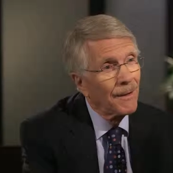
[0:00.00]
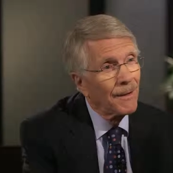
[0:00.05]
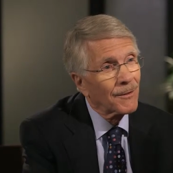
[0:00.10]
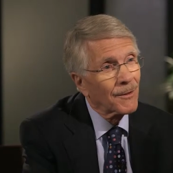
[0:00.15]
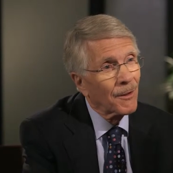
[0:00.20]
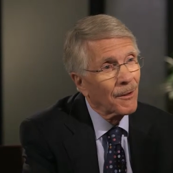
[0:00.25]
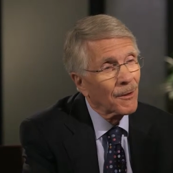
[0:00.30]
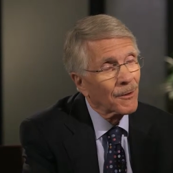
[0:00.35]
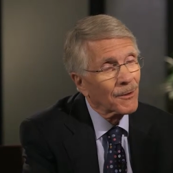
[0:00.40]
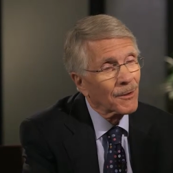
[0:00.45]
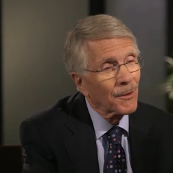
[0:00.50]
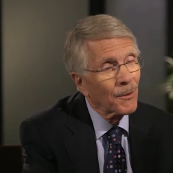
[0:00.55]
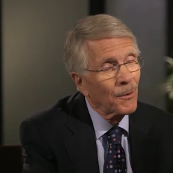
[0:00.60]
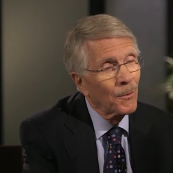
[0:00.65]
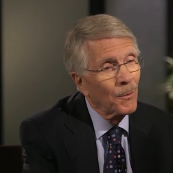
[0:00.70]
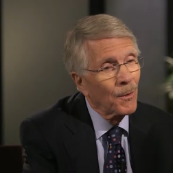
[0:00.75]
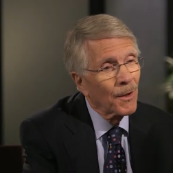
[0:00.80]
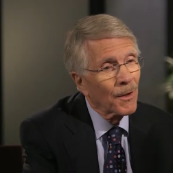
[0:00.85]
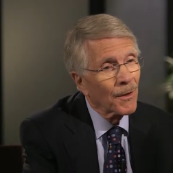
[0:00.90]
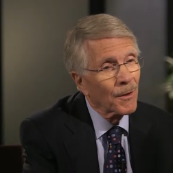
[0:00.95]
It's also
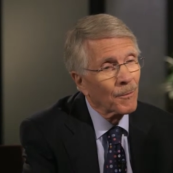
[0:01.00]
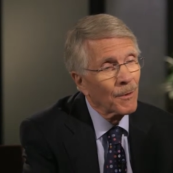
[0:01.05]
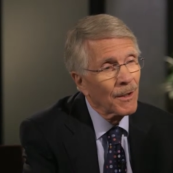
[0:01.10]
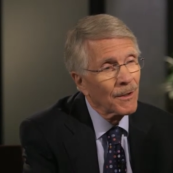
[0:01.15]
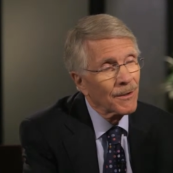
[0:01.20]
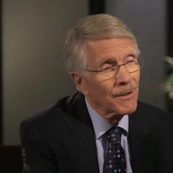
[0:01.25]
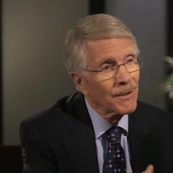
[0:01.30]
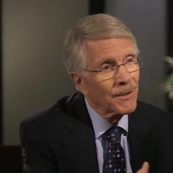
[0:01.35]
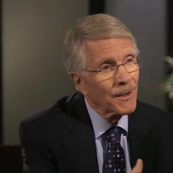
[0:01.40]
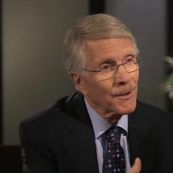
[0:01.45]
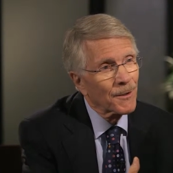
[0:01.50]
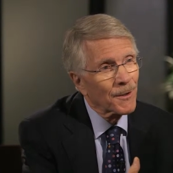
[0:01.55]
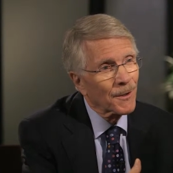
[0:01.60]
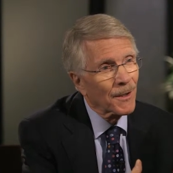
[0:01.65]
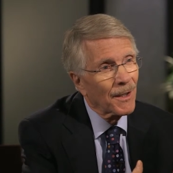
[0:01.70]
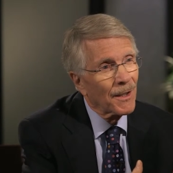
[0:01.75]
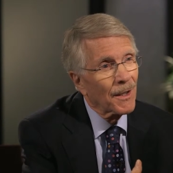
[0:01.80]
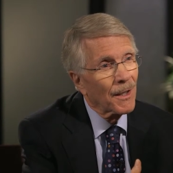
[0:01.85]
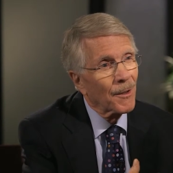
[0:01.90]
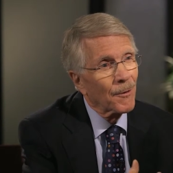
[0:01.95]
one of the reasons in
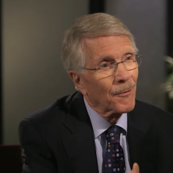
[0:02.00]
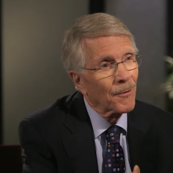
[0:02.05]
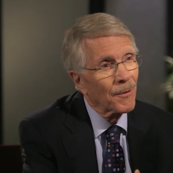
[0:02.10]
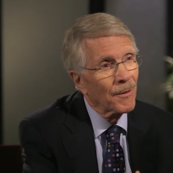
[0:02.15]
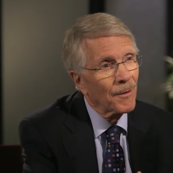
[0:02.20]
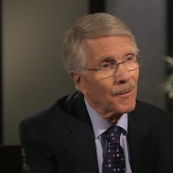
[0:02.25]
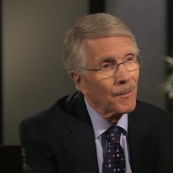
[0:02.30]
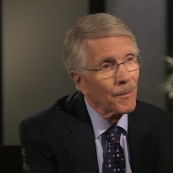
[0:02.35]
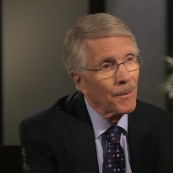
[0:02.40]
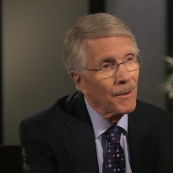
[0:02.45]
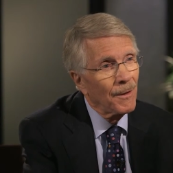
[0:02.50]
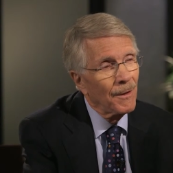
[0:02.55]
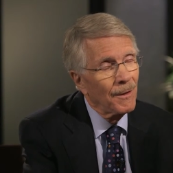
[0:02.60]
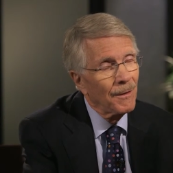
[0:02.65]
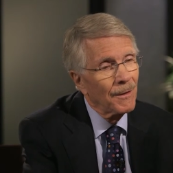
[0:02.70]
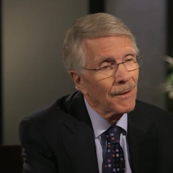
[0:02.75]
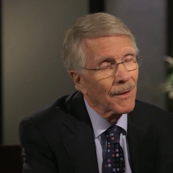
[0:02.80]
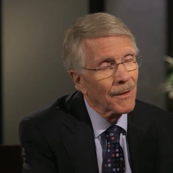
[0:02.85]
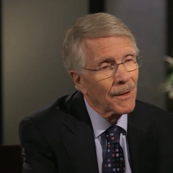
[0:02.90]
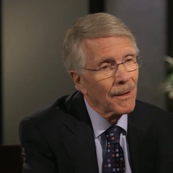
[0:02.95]
psychiatry we
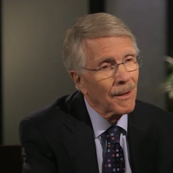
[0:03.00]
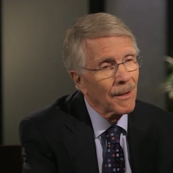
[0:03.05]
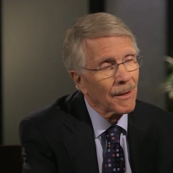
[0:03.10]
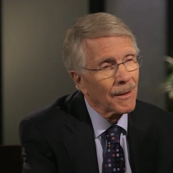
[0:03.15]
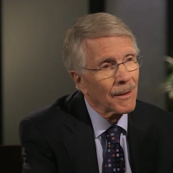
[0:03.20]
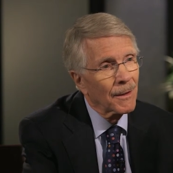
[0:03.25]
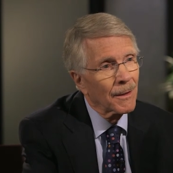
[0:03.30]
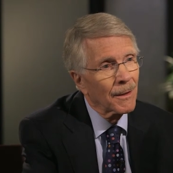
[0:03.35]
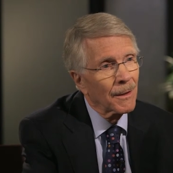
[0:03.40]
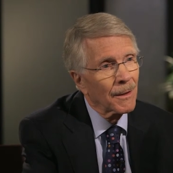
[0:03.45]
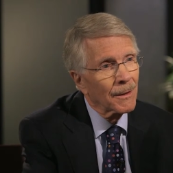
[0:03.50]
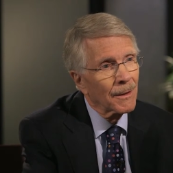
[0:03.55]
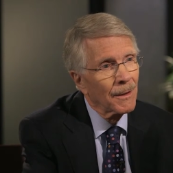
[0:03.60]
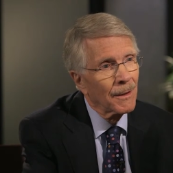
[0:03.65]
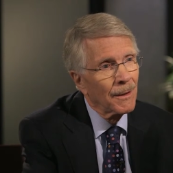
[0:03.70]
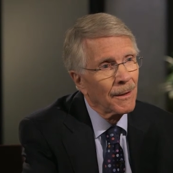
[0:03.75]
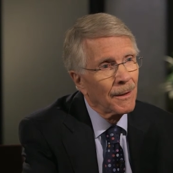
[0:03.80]
think that,